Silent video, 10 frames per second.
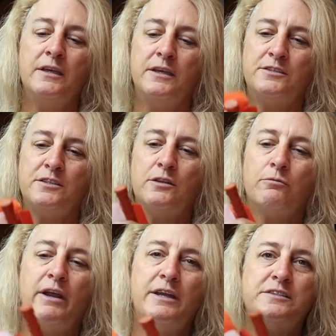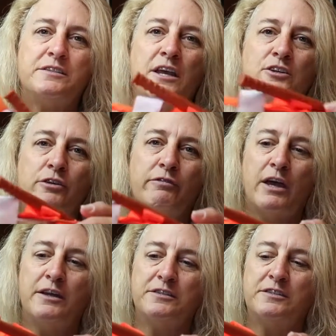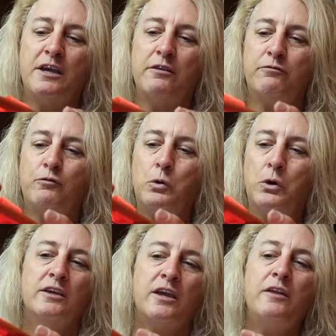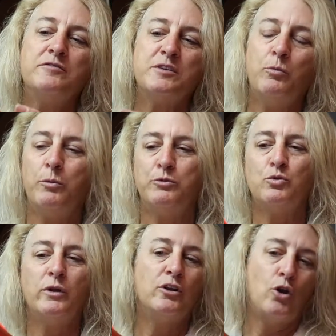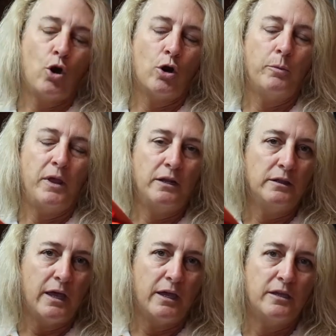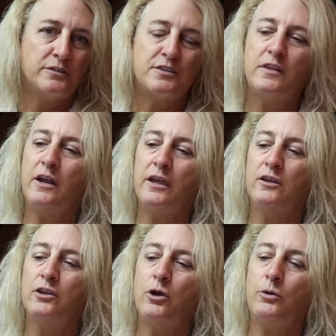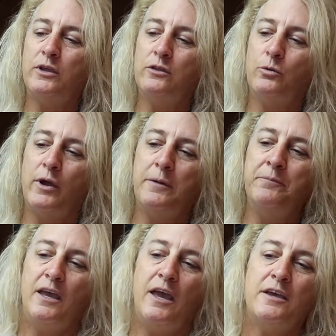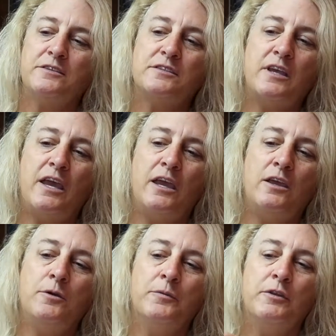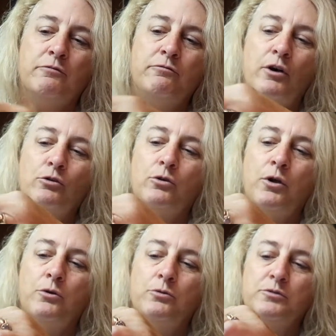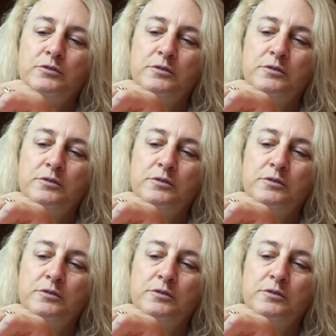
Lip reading: It's in the ready stage. I've got it set for kind of somewhat between an arm and a leg so that I can go either way. Has a Velcro